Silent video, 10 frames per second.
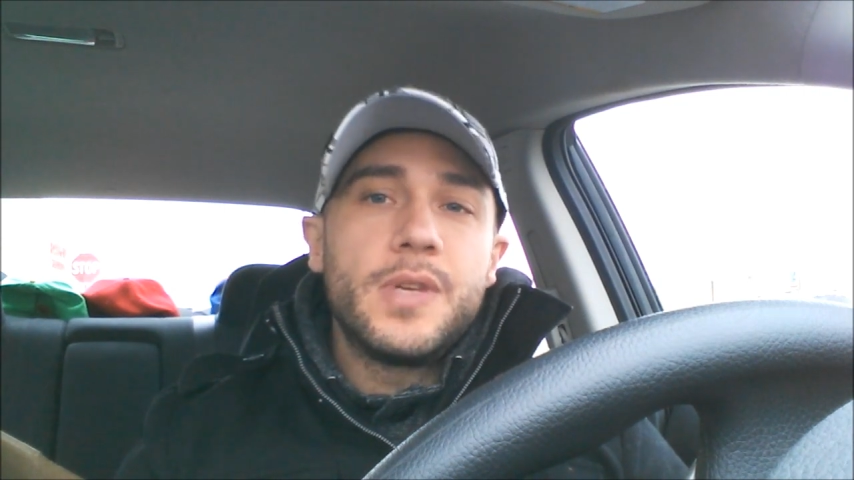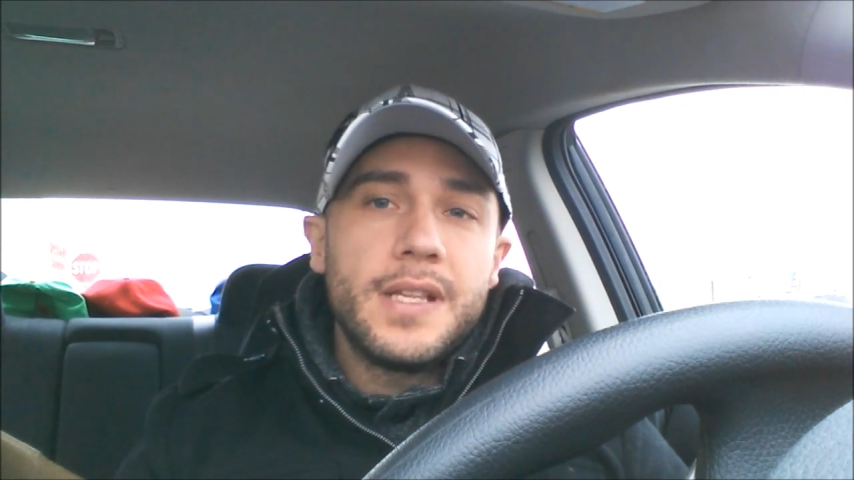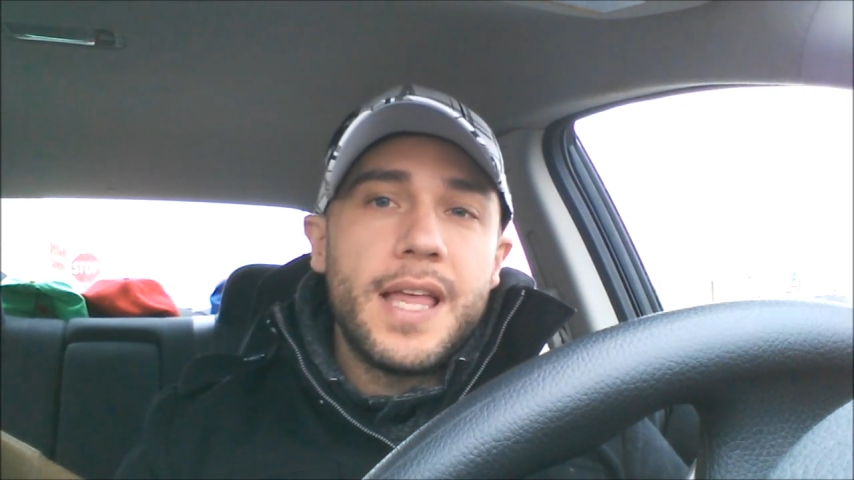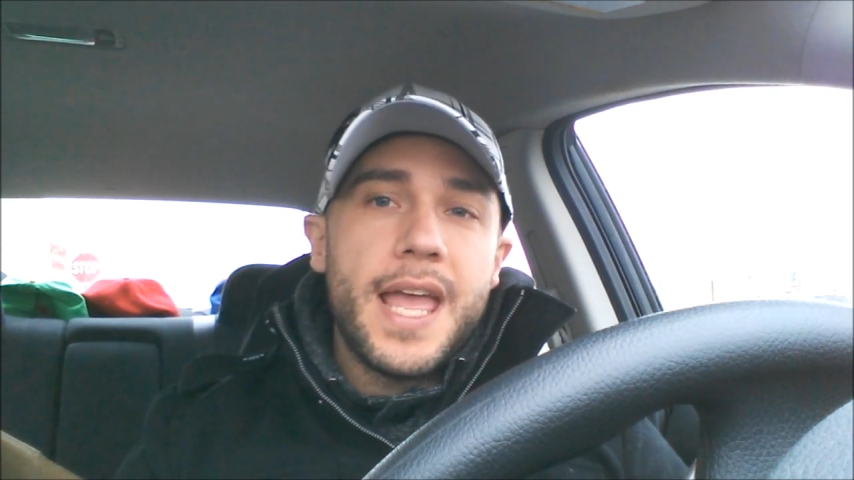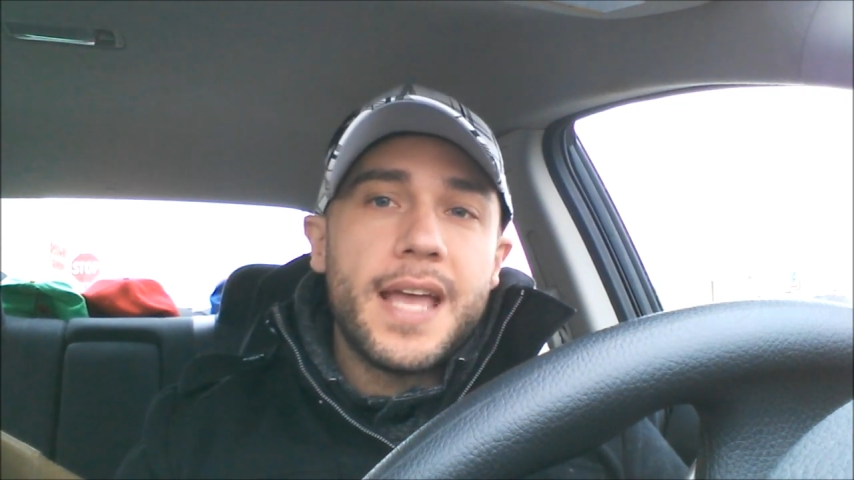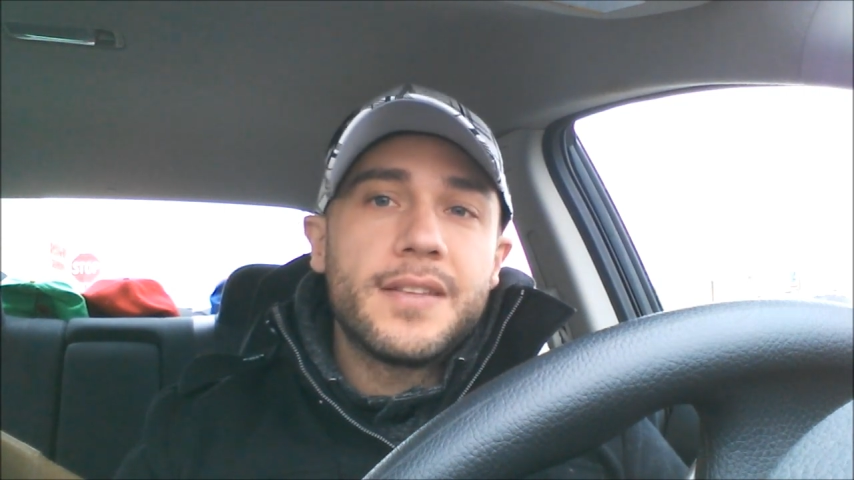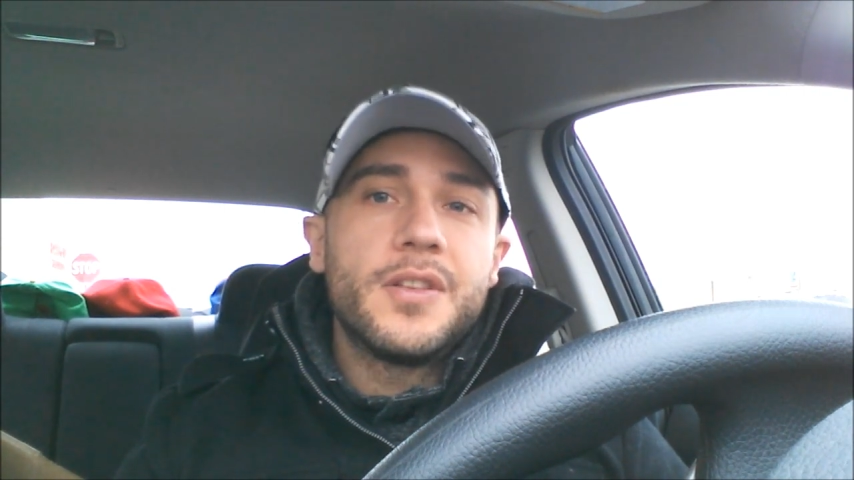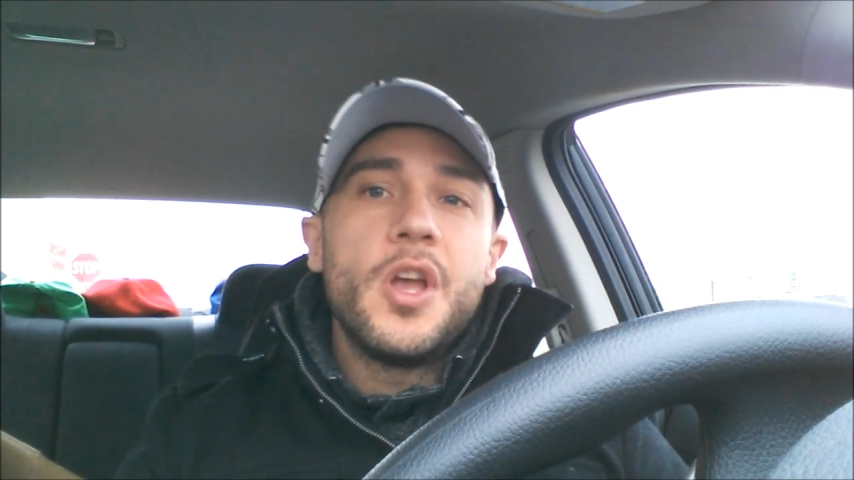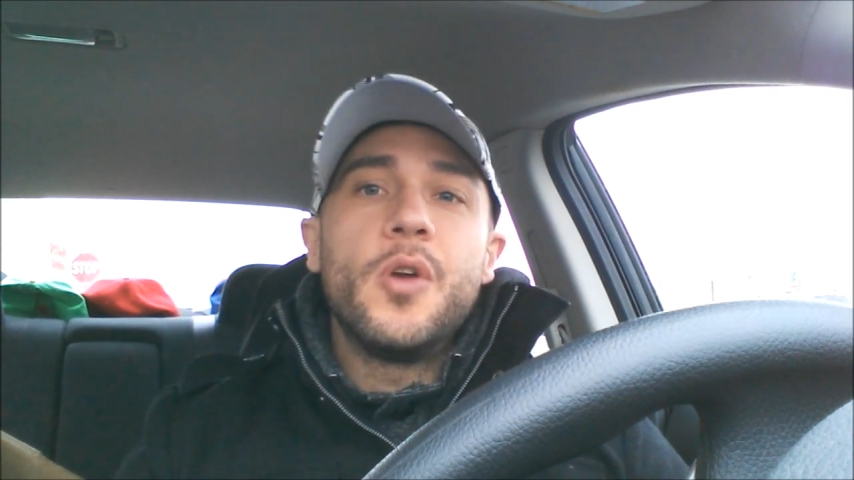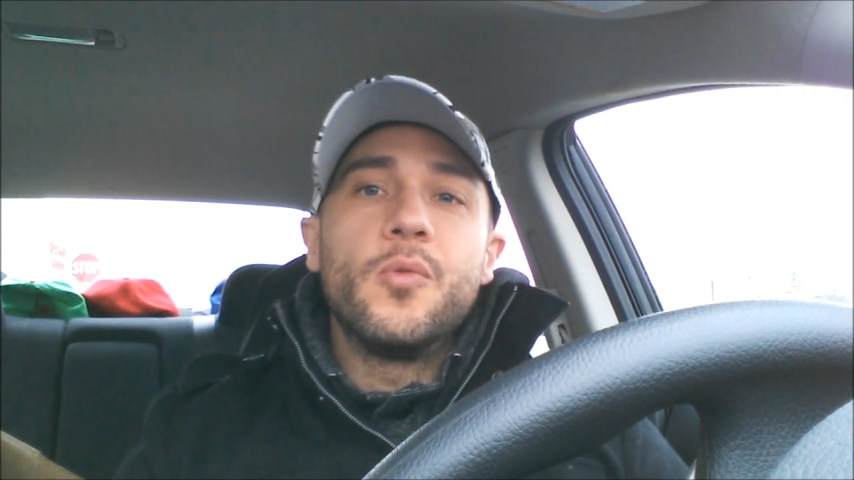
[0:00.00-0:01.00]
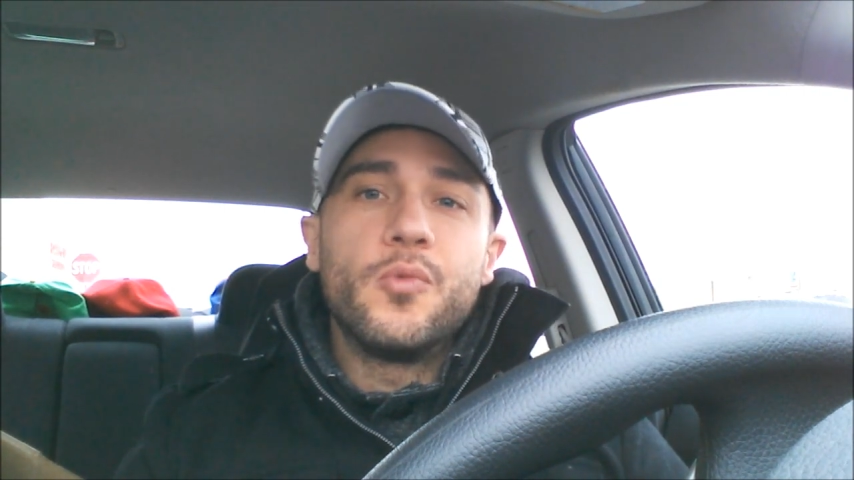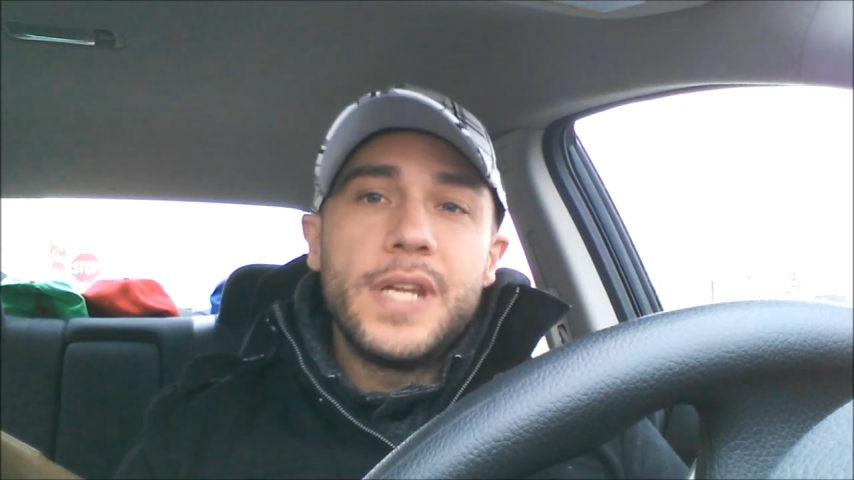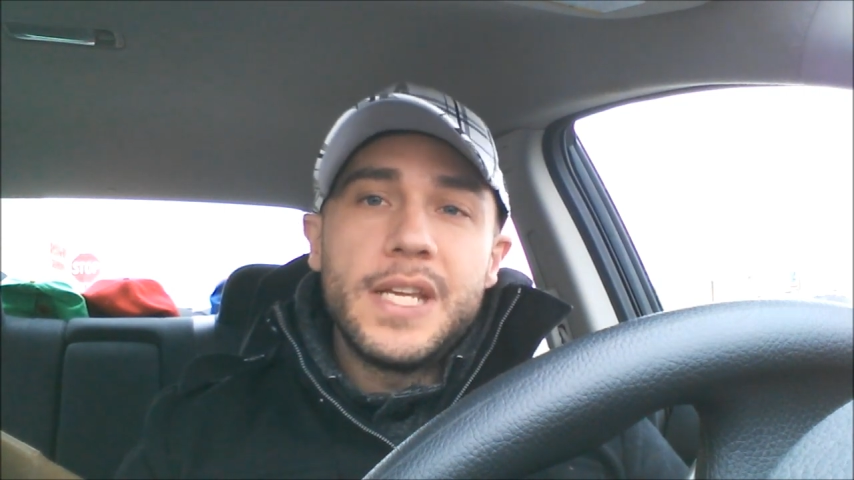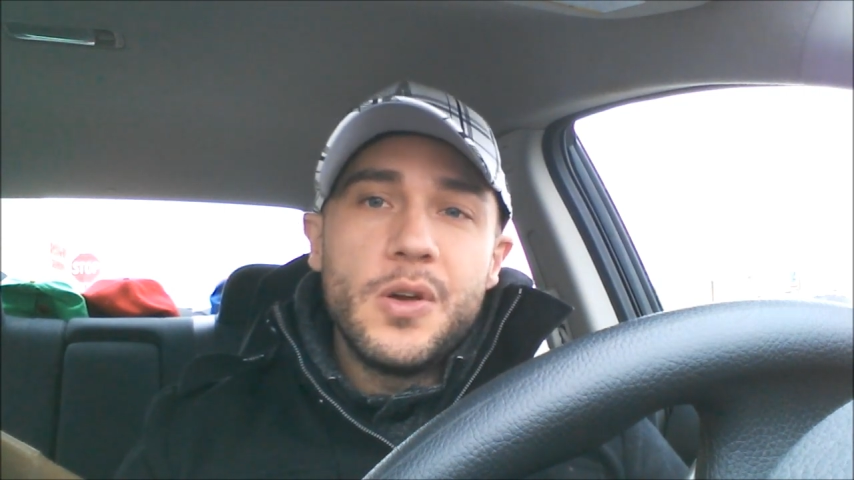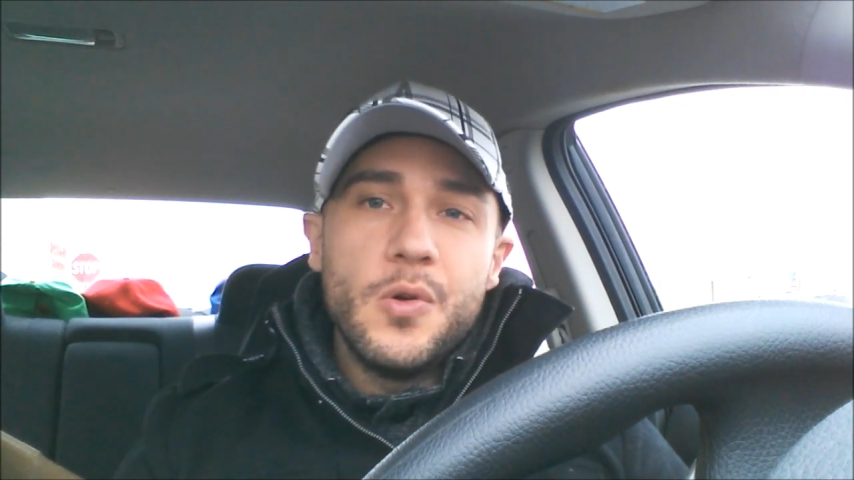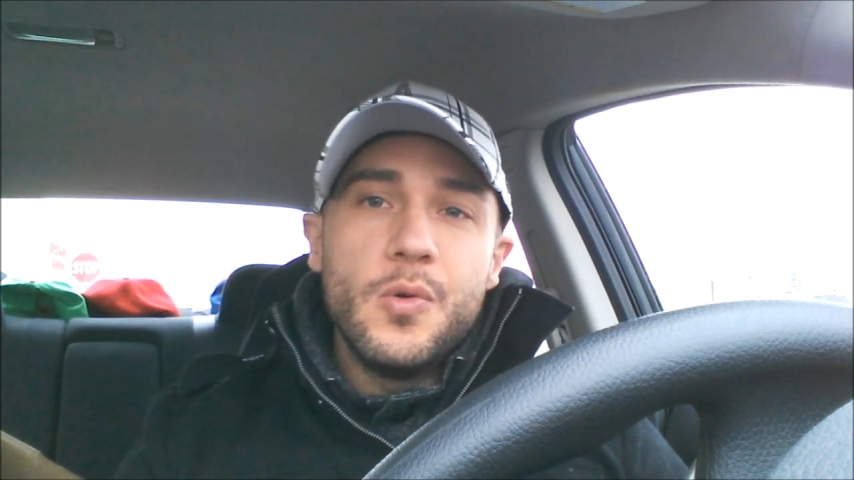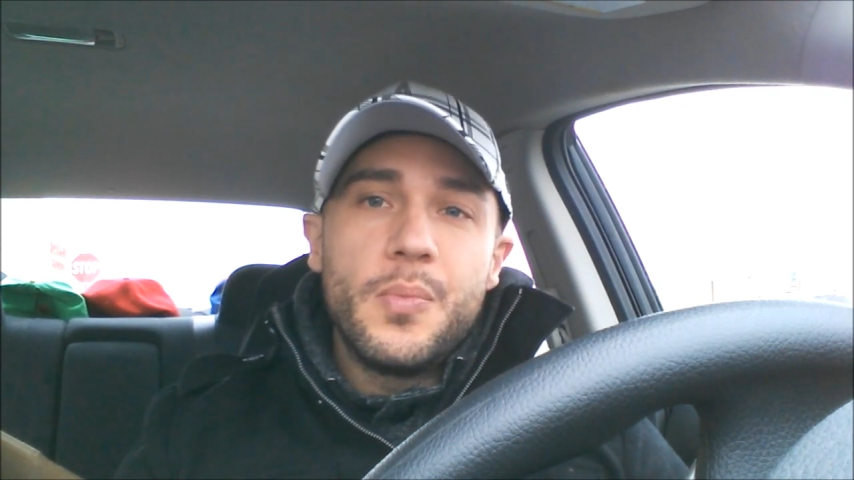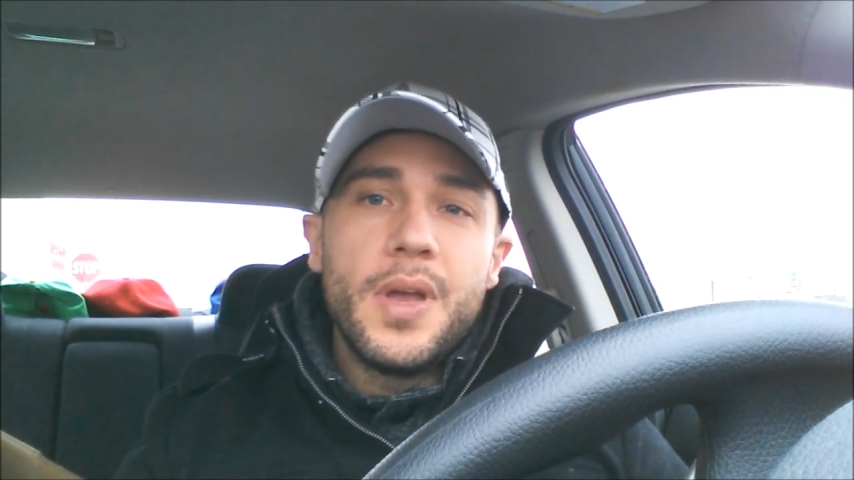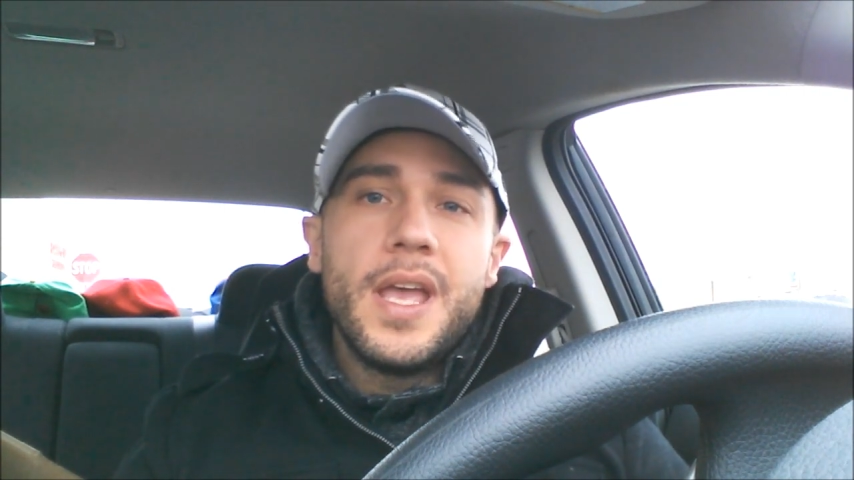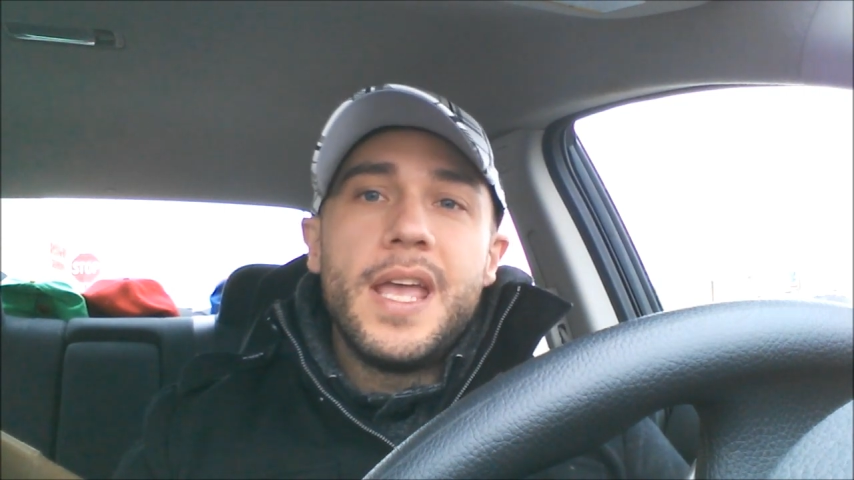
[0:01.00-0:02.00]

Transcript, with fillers: relax, recoup,